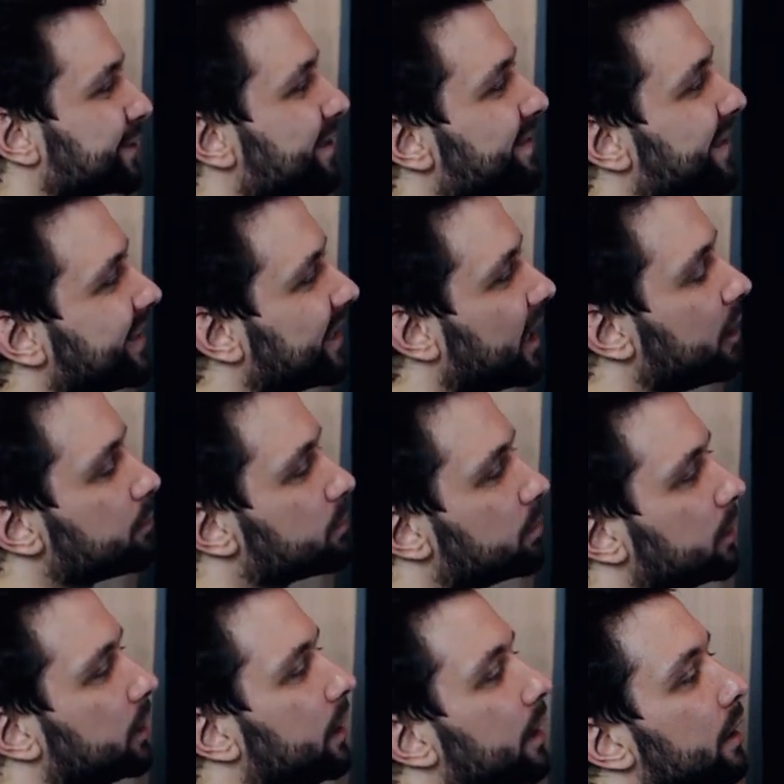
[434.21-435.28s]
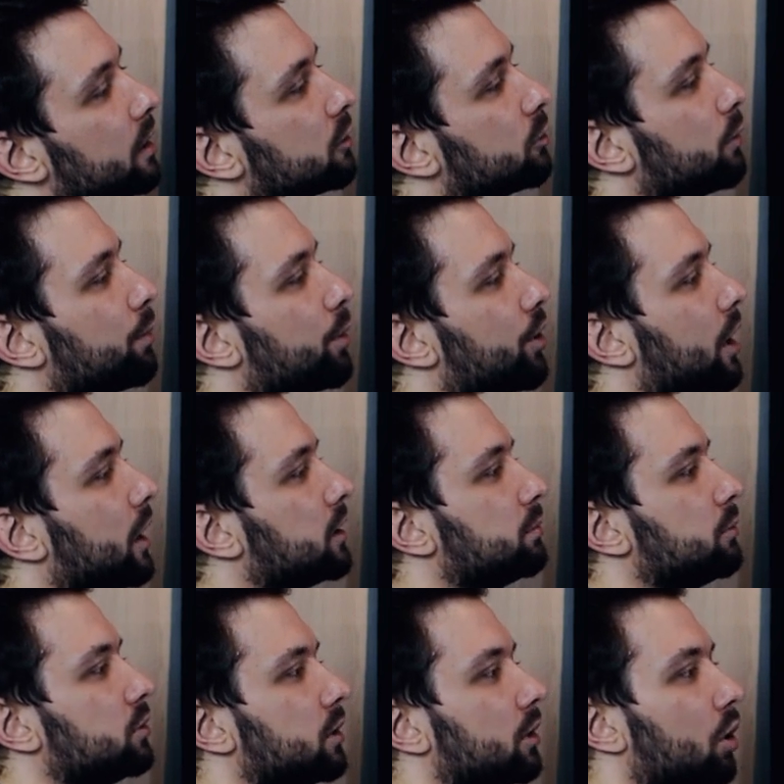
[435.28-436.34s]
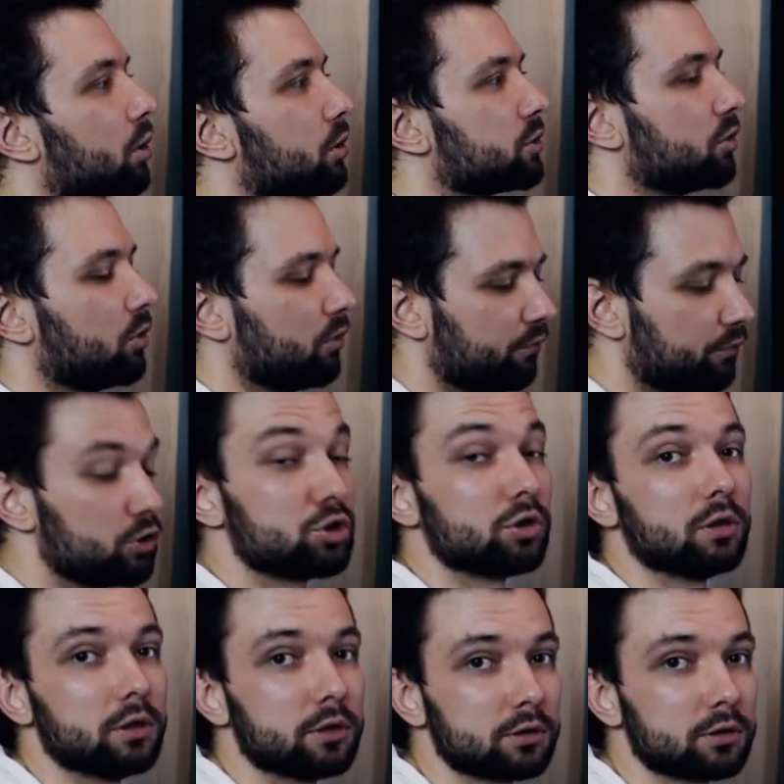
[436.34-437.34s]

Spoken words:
and that helps me to memorize music also visually.